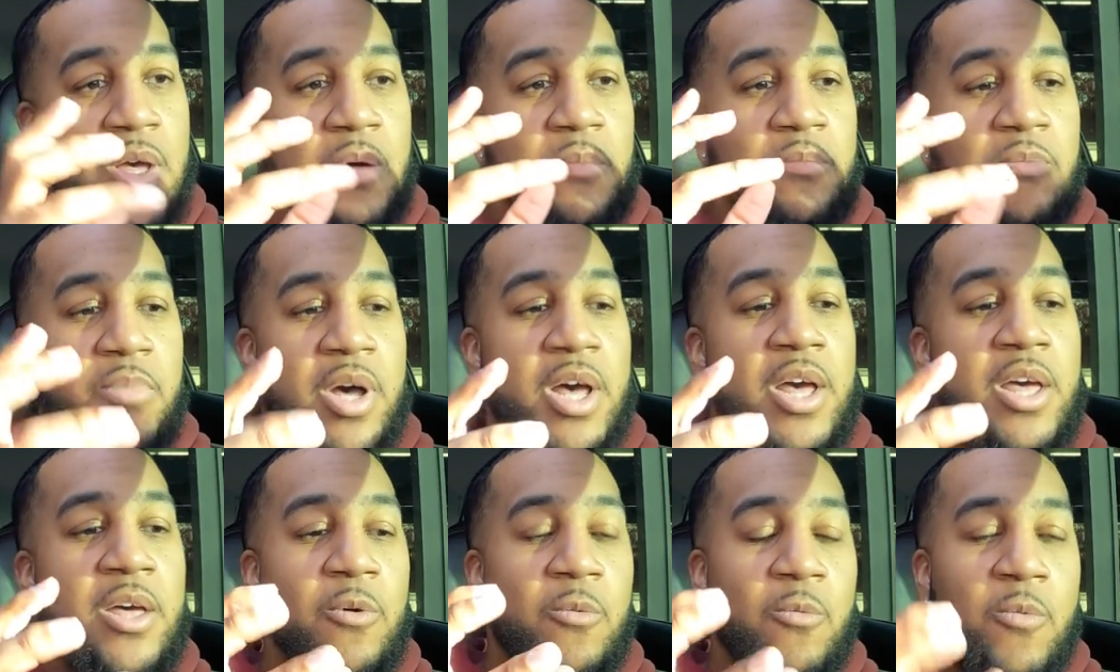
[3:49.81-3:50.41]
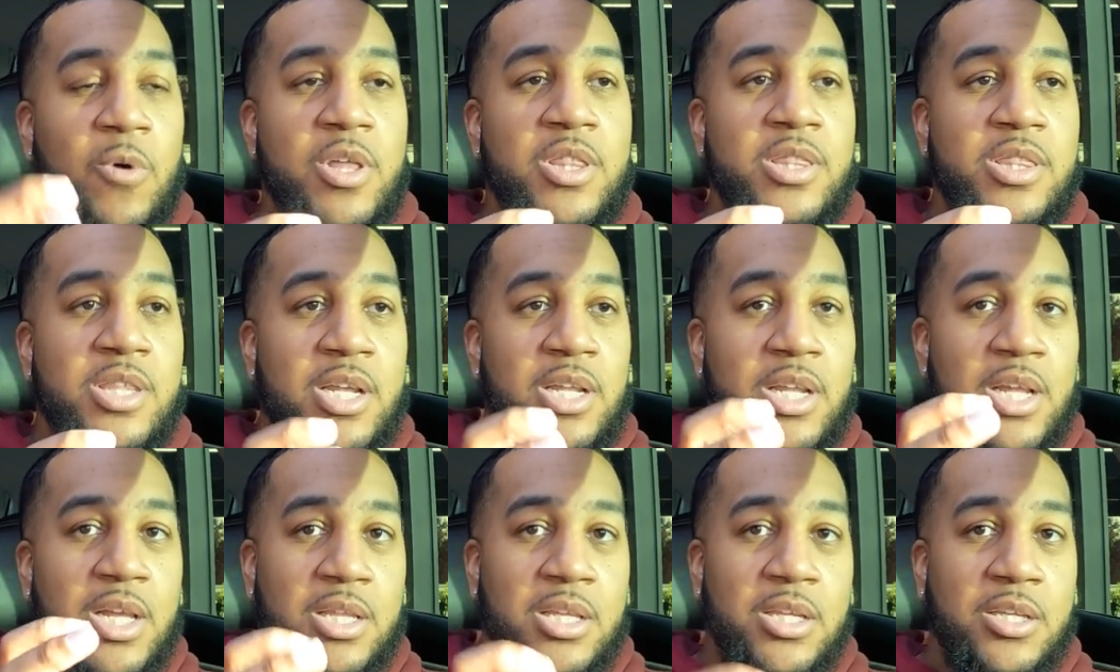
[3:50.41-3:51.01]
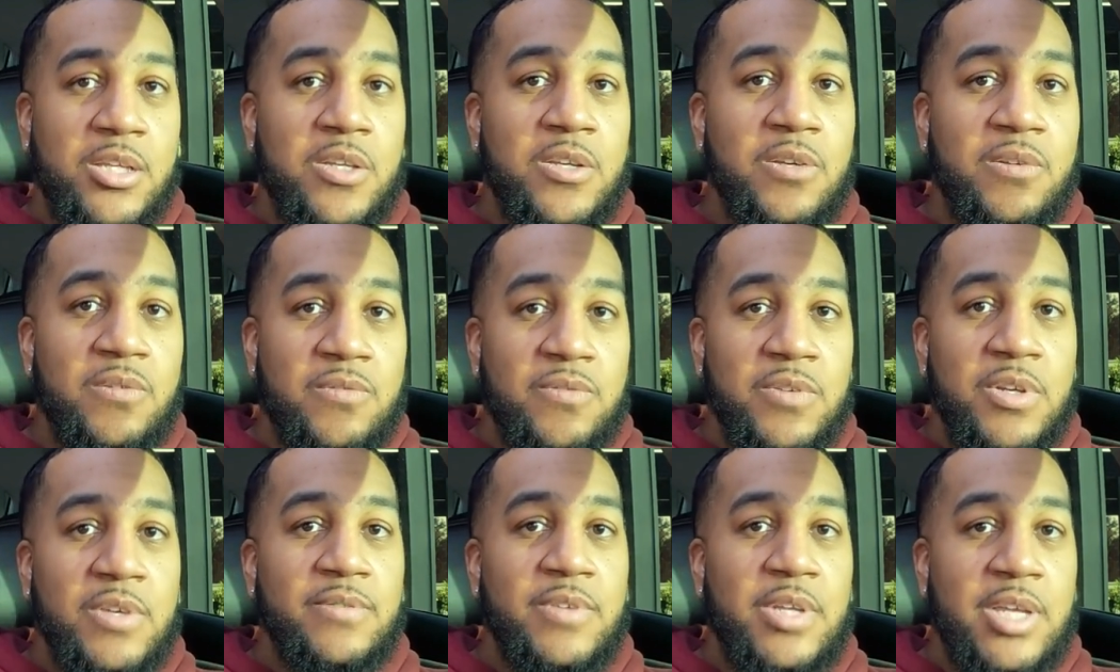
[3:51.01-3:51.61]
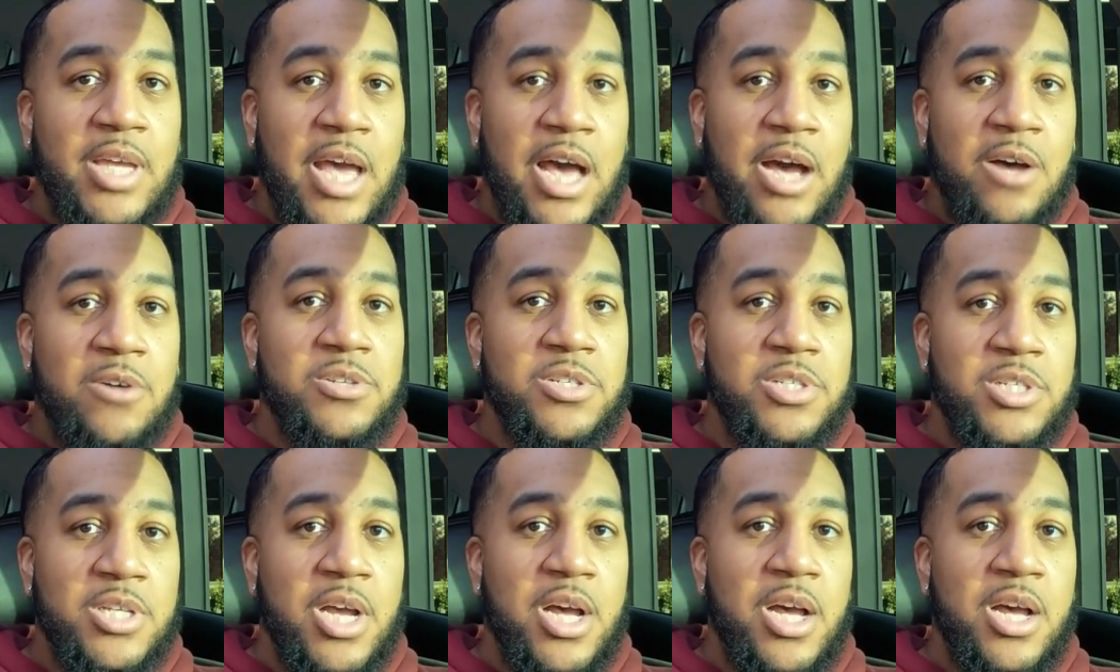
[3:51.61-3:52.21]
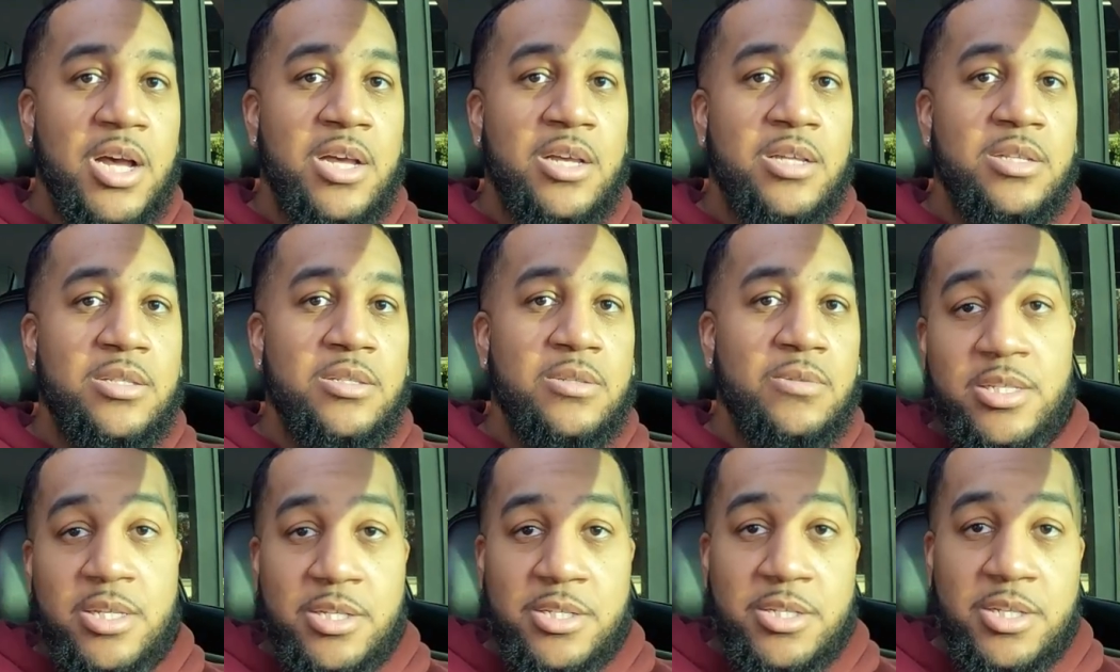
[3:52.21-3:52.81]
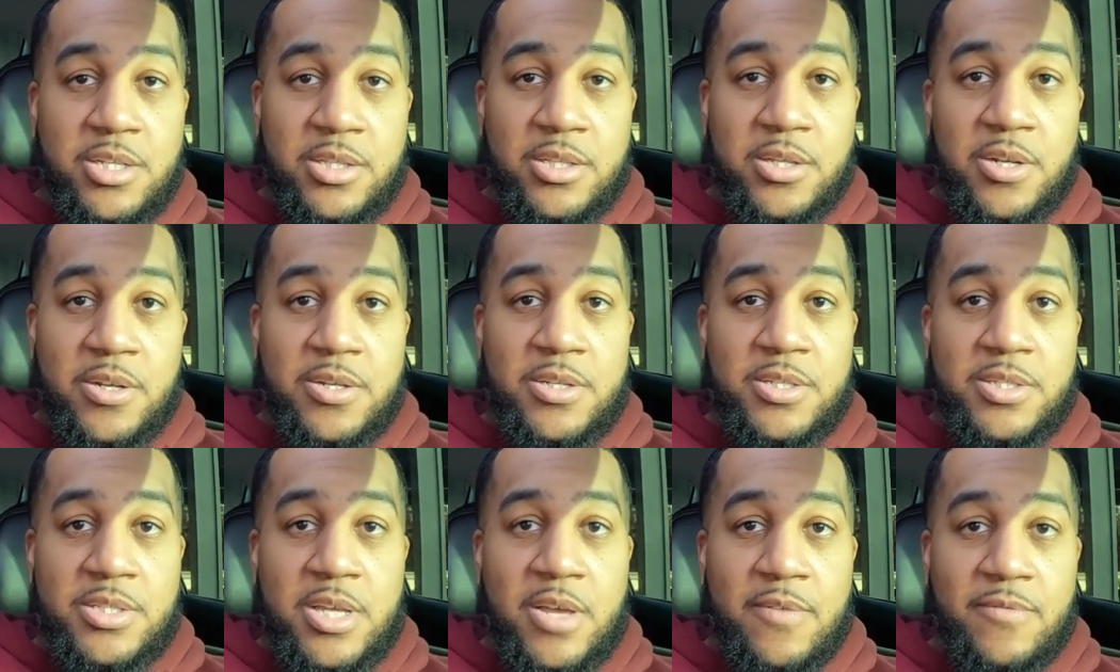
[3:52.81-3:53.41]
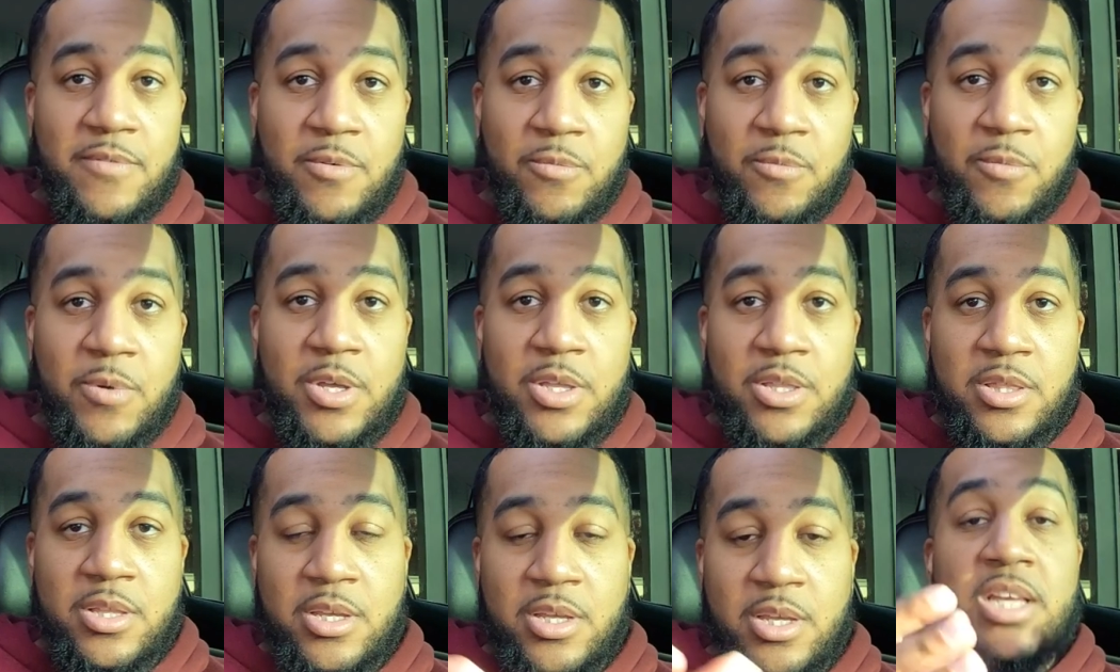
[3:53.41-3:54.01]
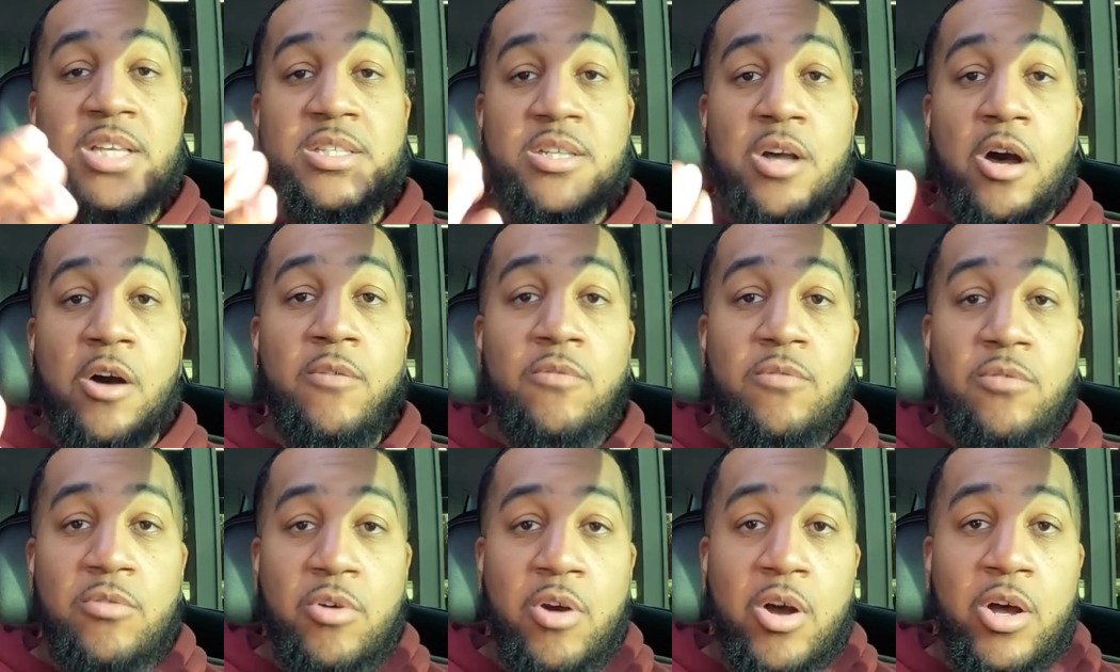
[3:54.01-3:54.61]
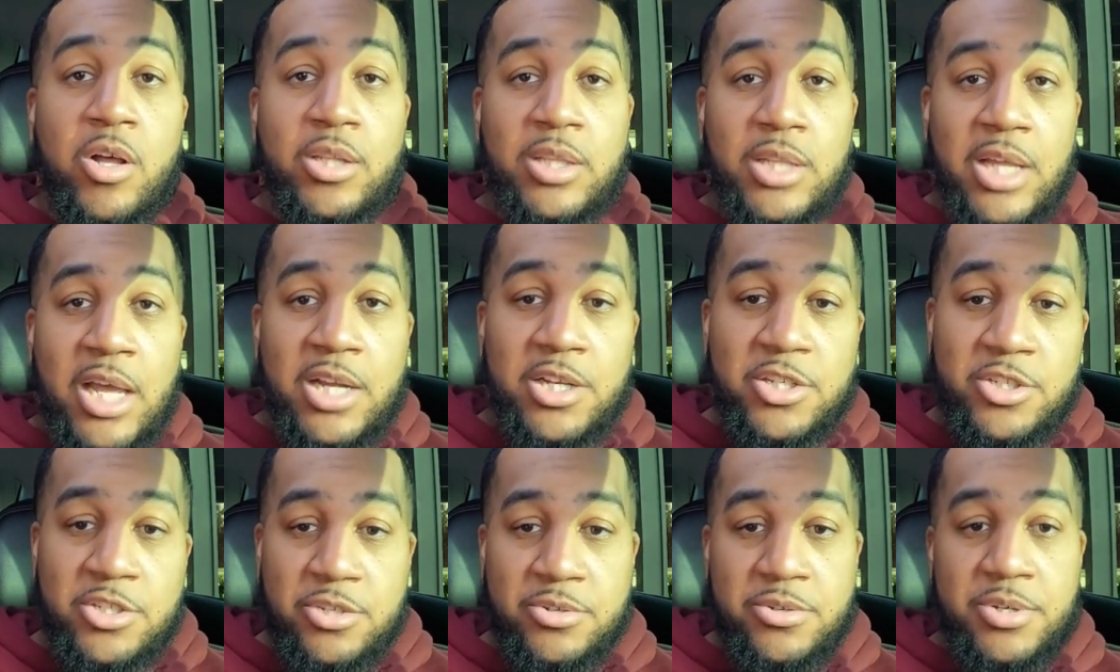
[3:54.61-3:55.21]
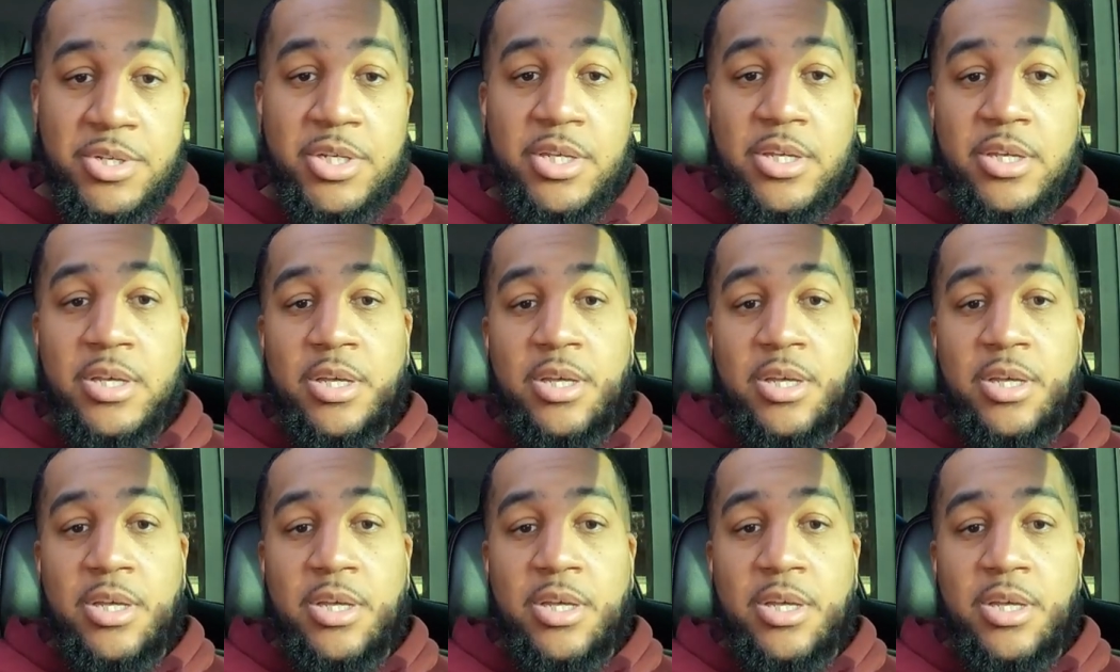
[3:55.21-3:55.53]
But one thing that the Q50 outshines the G37 with is overall luxury.